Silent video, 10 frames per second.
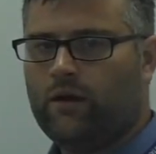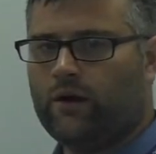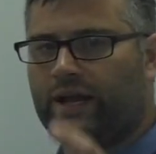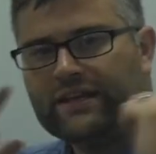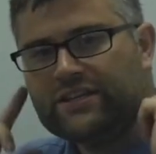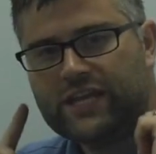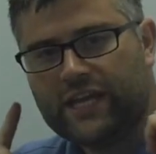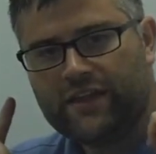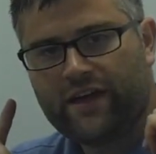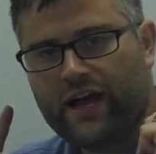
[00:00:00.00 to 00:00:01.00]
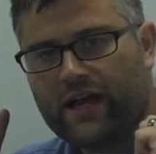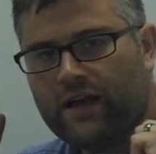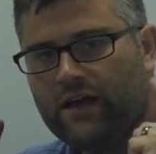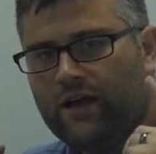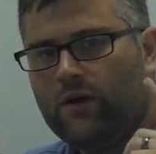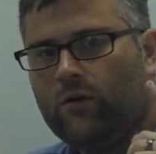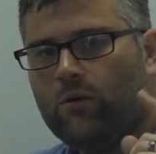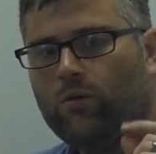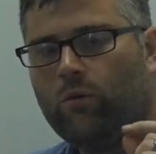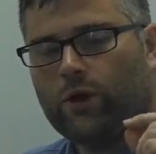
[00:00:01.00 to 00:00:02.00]
Okay, did you hear that?
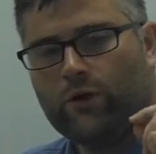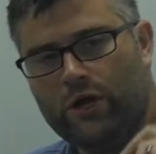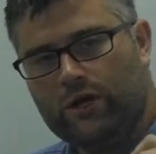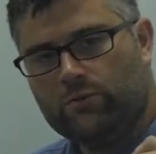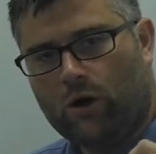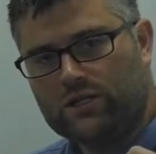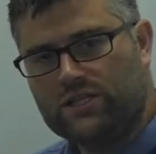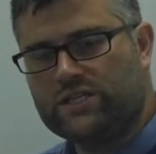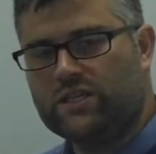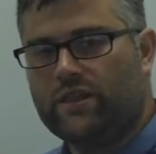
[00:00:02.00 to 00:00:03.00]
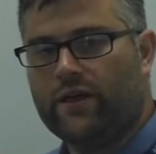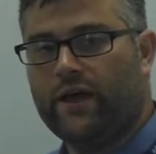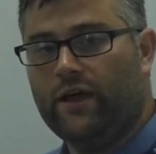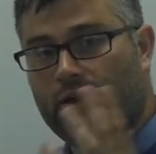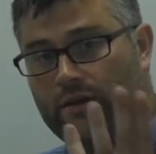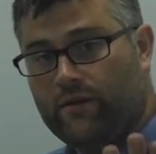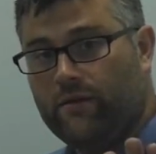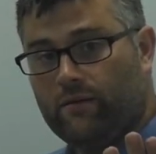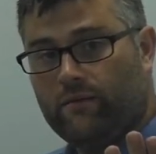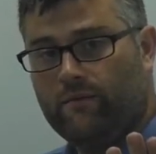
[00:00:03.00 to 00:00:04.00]
What you heard is that
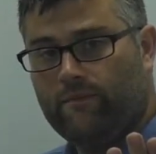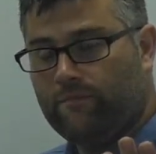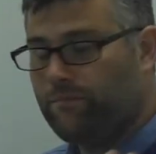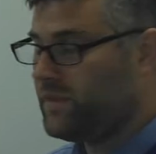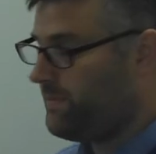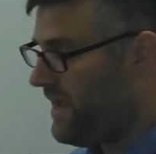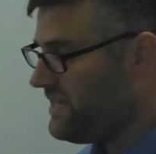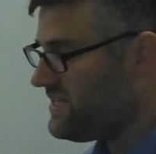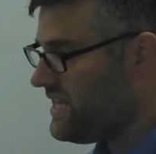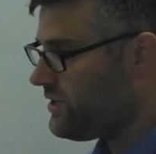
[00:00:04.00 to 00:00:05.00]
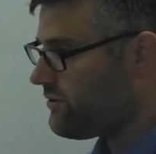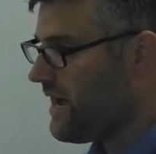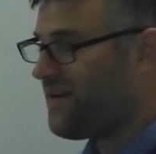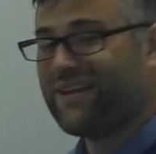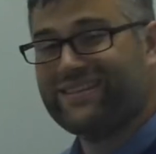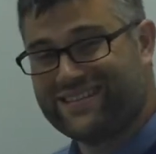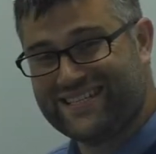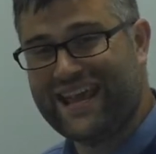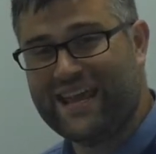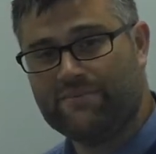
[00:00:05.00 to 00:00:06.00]
the pens hit the ground at the
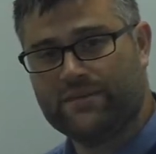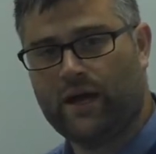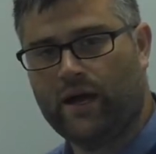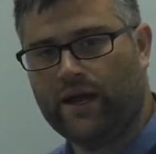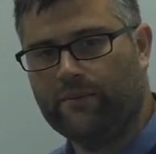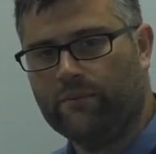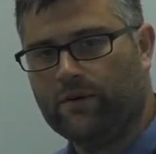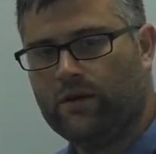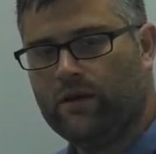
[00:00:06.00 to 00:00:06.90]
same time.